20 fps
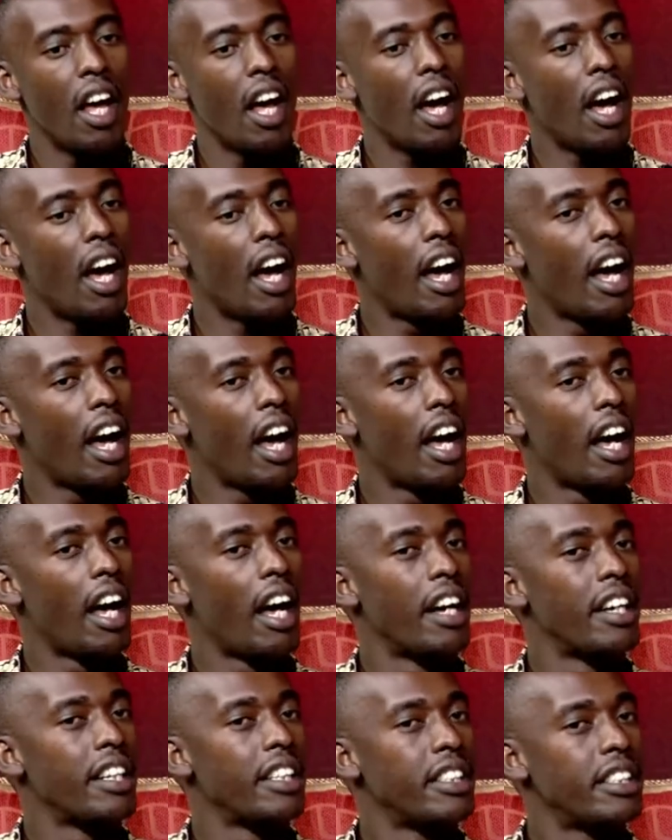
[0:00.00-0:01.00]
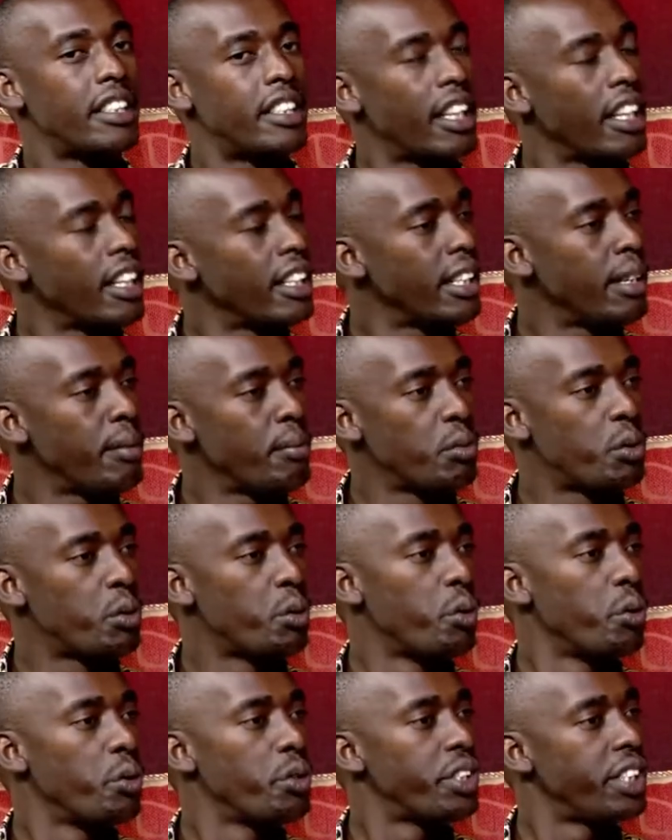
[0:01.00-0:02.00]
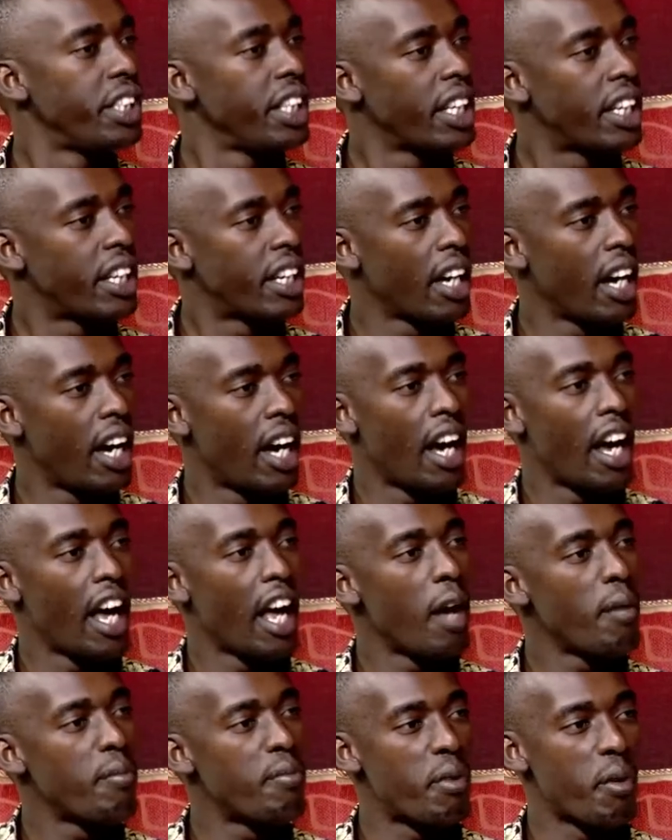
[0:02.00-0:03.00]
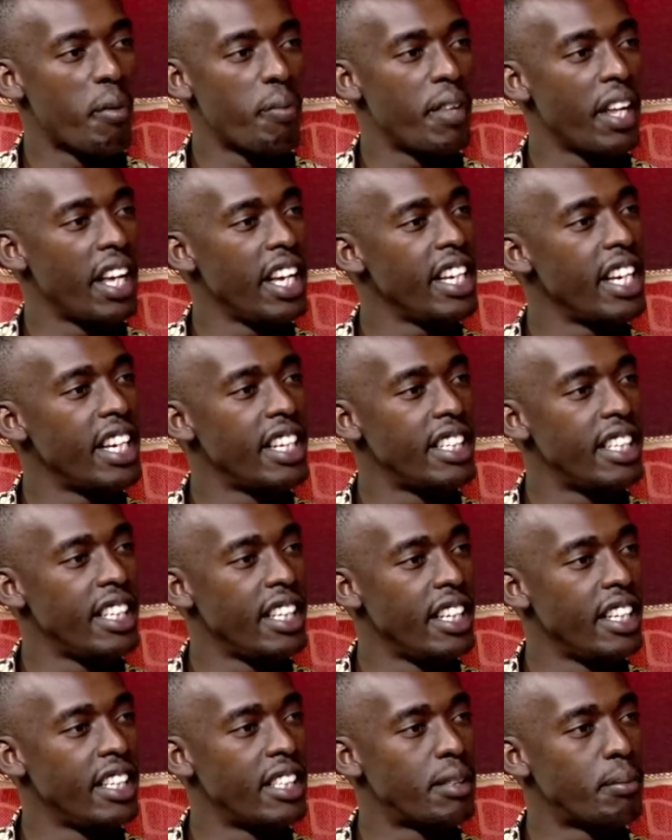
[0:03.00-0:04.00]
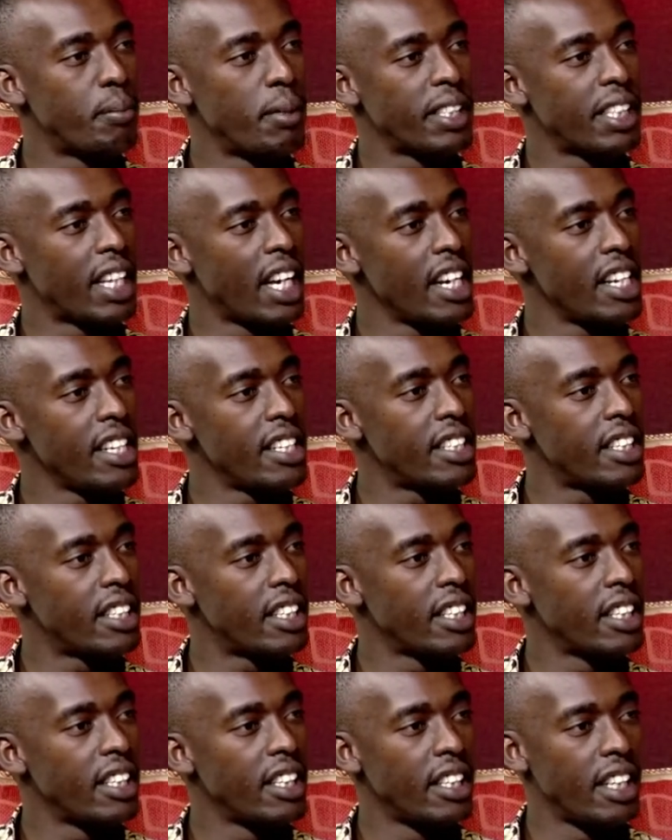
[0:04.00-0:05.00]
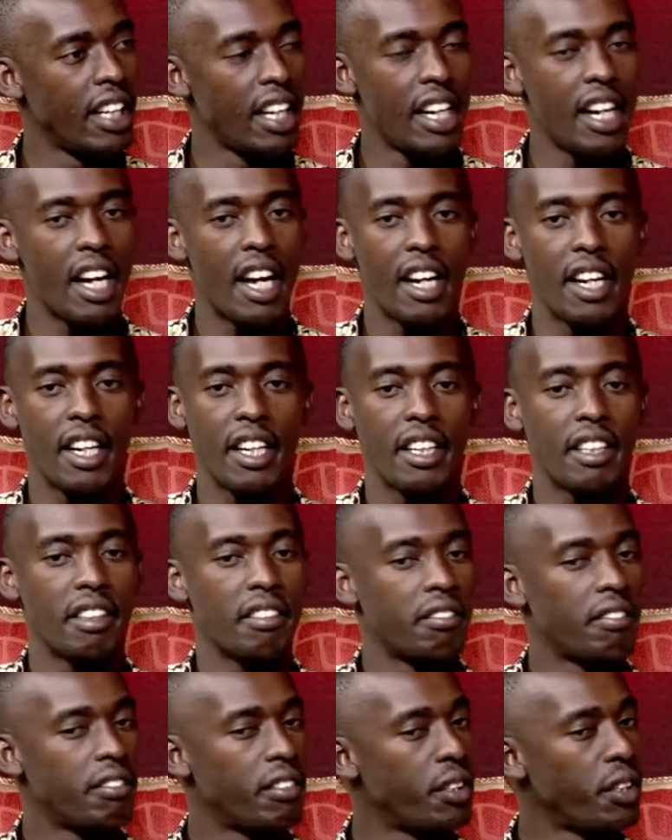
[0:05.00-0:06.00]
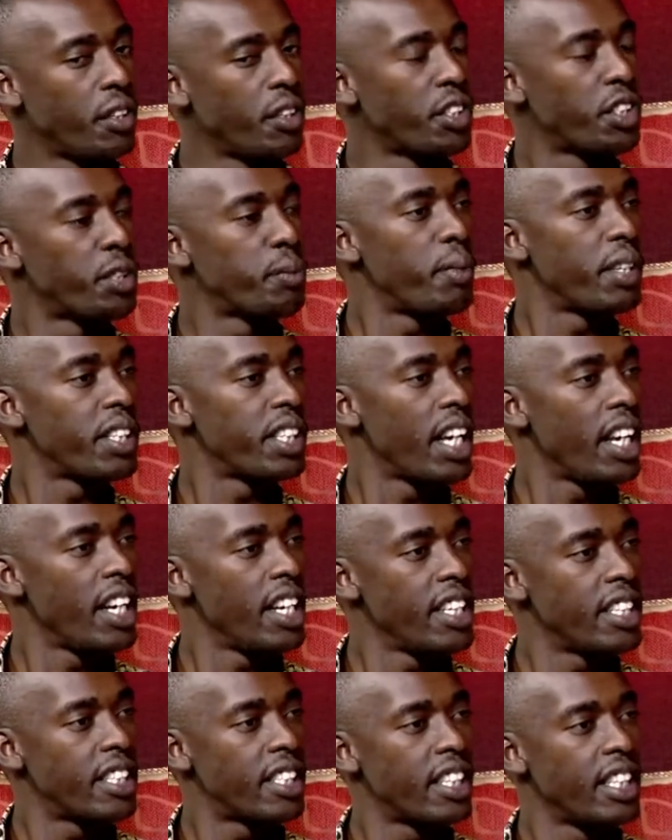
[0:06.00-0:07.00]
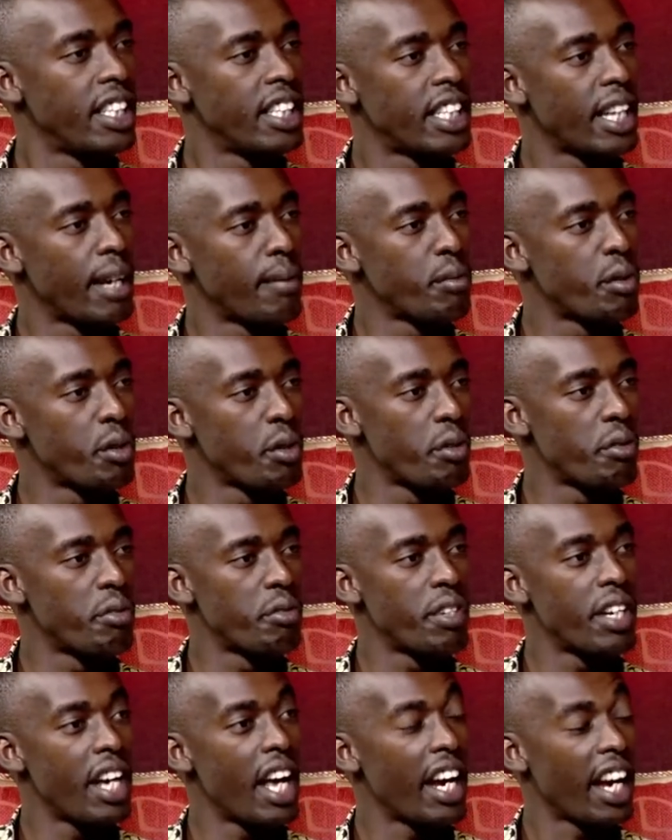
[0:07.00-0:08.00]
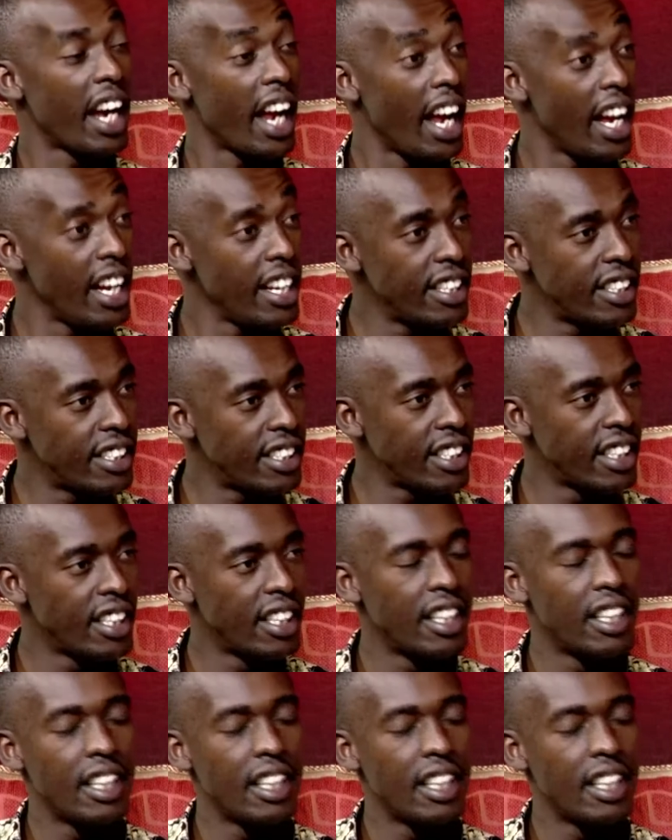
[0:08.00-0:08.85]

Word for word: Tell them to seek help from the ENT specialist, the hearing specialist in terms of hearing aids